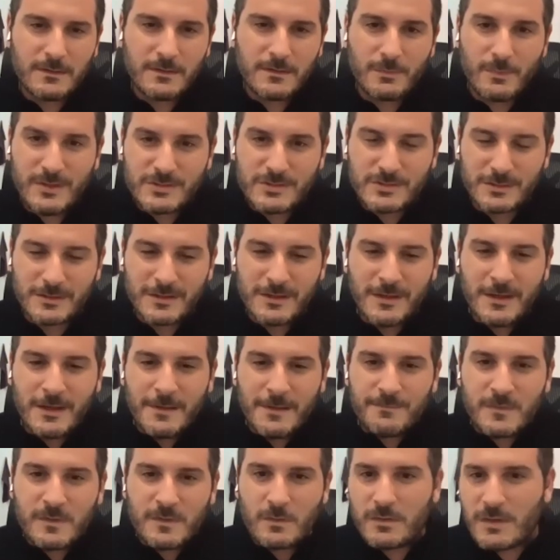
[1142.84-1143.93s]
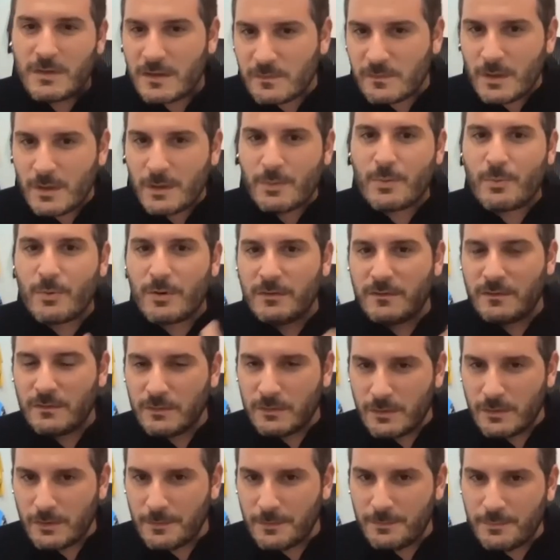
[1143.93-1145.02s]
region. So that's why we went to
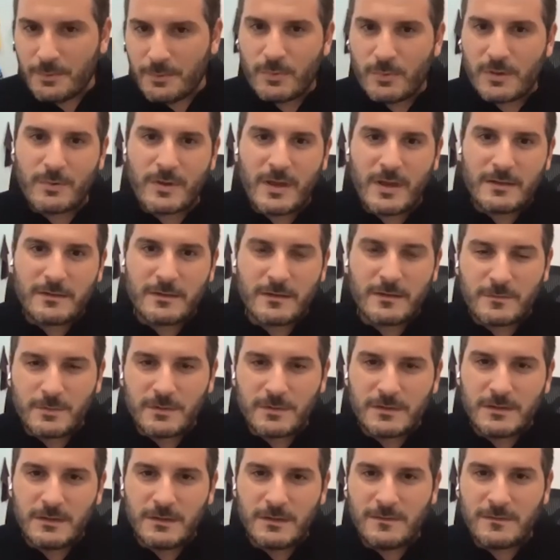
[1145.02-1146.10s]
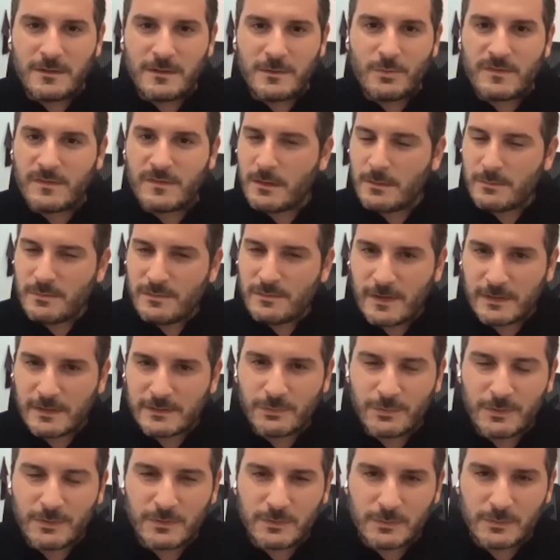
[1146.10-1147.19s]
Europe, where we had the expertise. We set up a
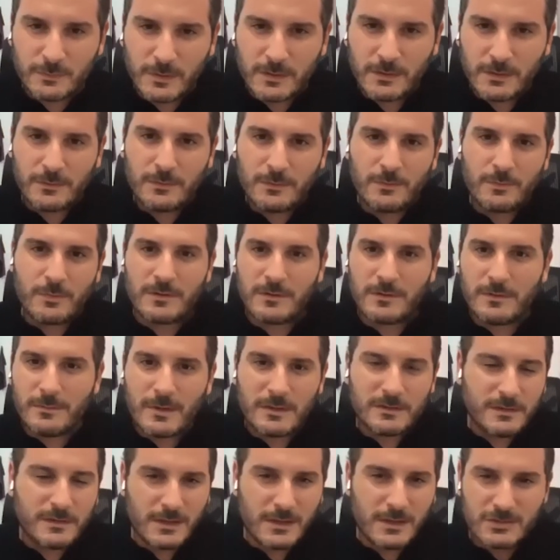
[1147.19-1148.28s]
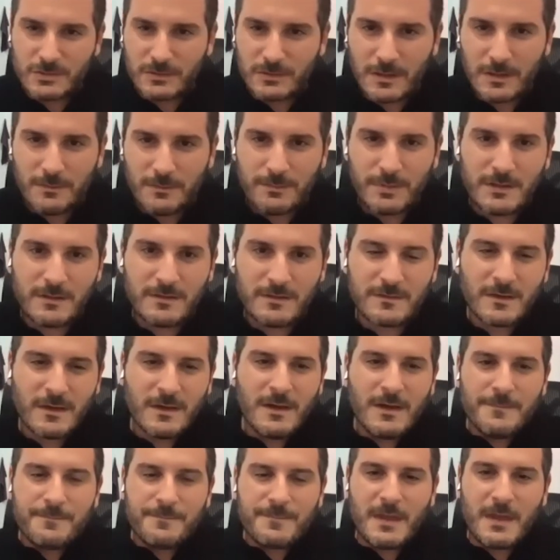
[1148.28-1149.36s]
factory in Torino with the multinational companies,
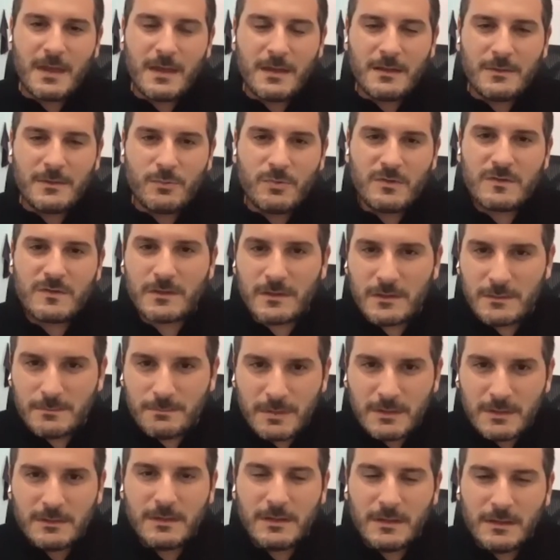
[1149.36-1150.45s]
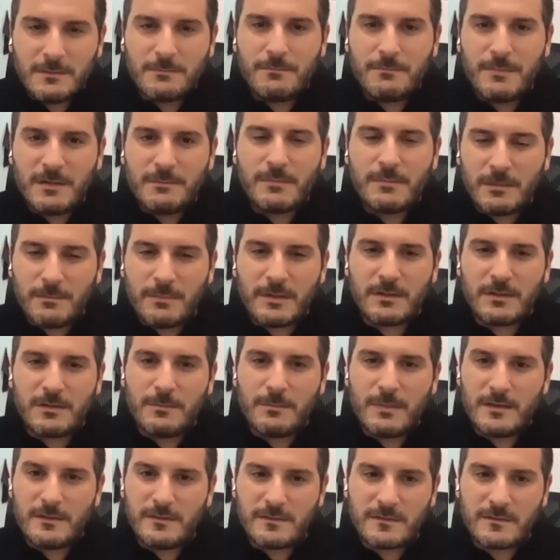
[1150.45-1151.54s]
and we started building bit by bit the
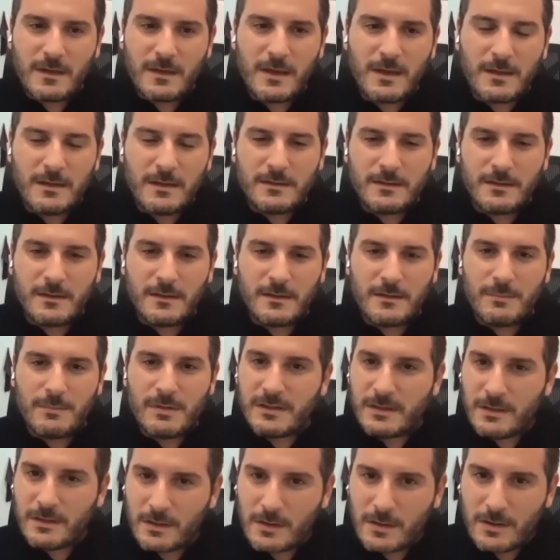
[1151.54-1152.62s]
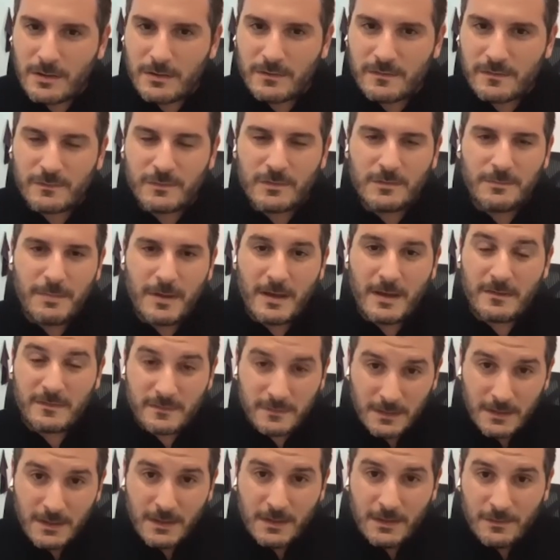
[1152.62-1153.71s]
base and building our cars for the past
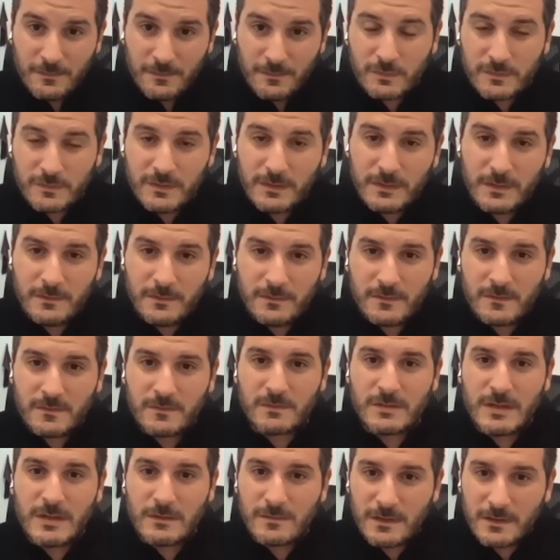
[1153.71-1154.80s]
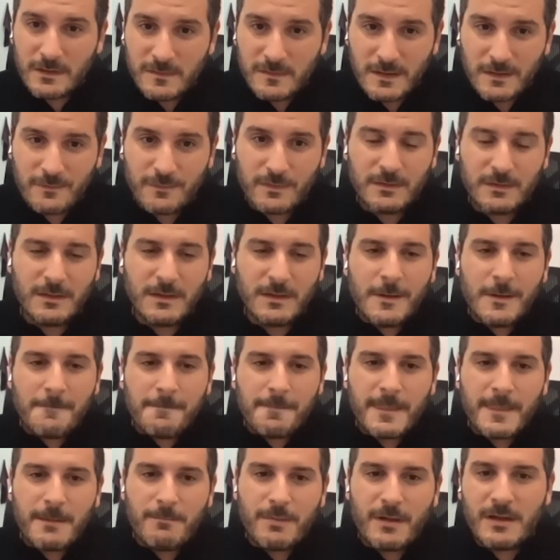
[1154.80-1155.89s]
14 years, since 2007.
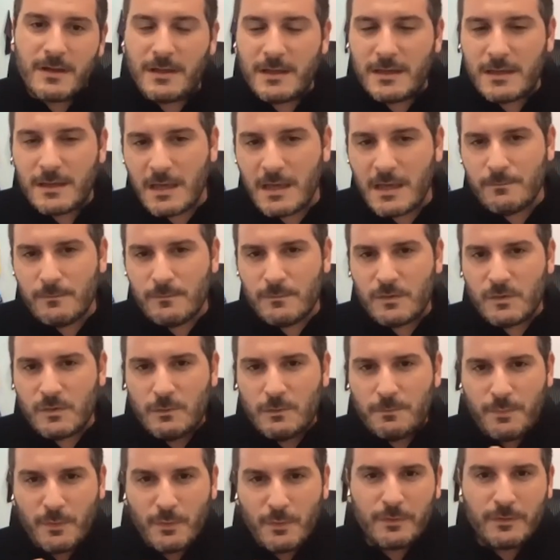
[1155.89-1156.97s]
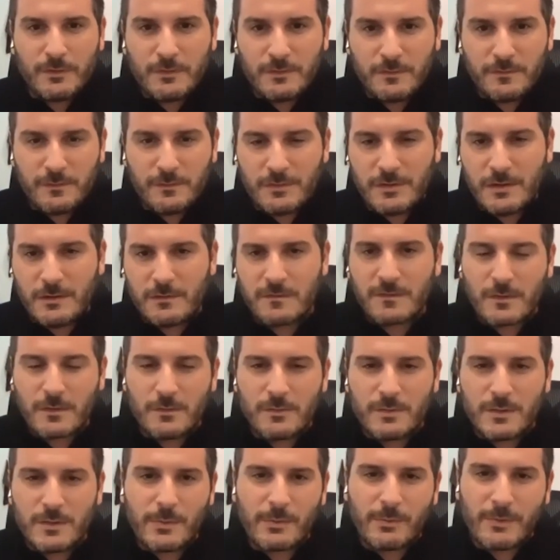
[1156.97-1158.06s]
But it came to a point a few years ago
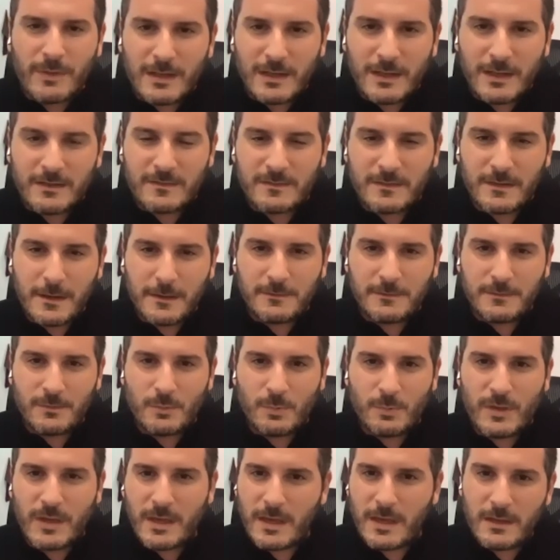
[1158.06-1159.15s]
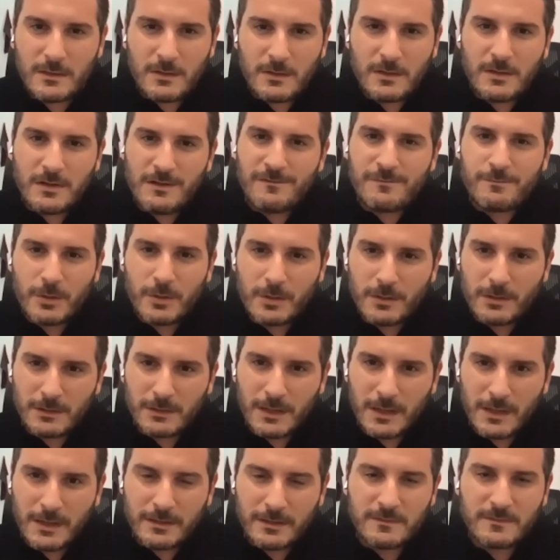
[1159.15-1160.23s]
where we realized that we had enough product
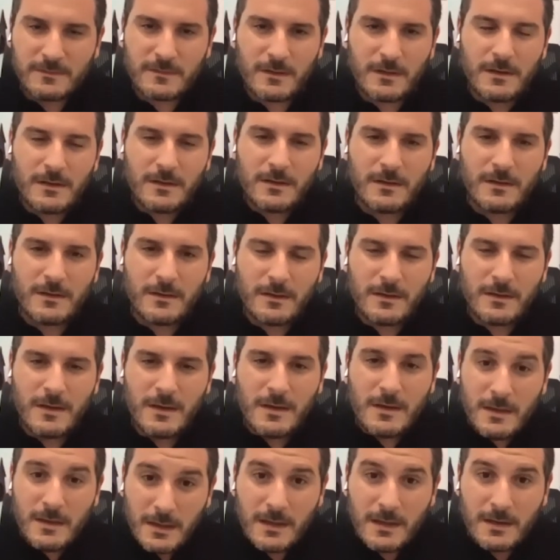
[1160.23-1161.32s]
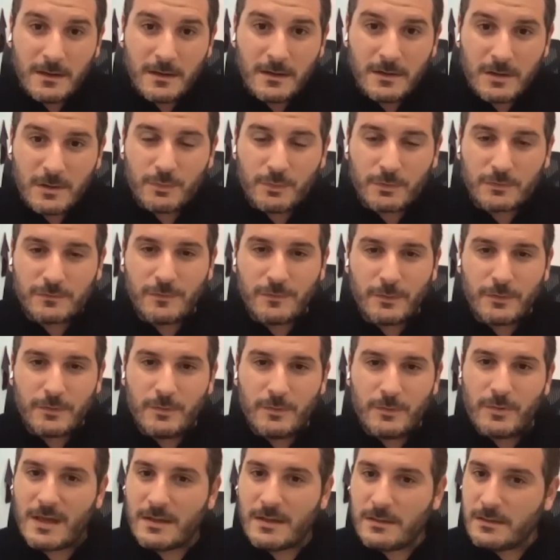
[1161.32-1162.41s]
lines in our portfolio,
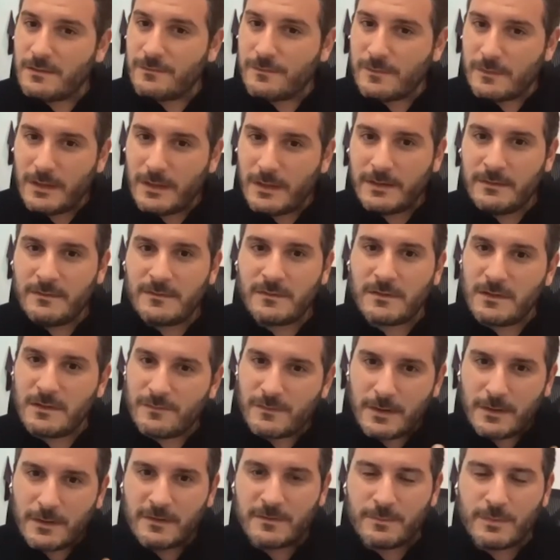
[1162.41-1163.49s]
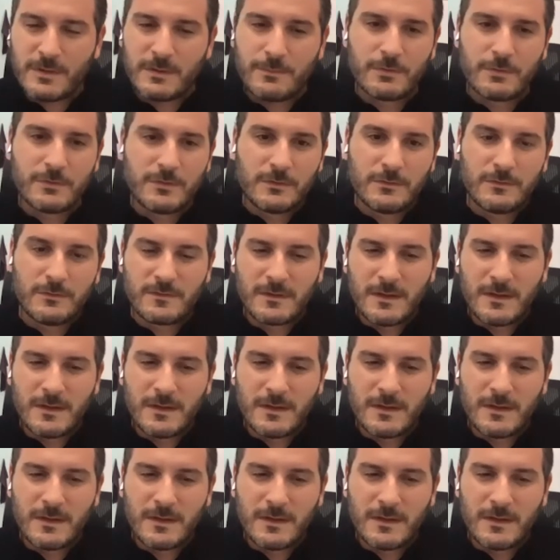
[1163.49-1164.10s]
we had enough clients, enough cars being produced,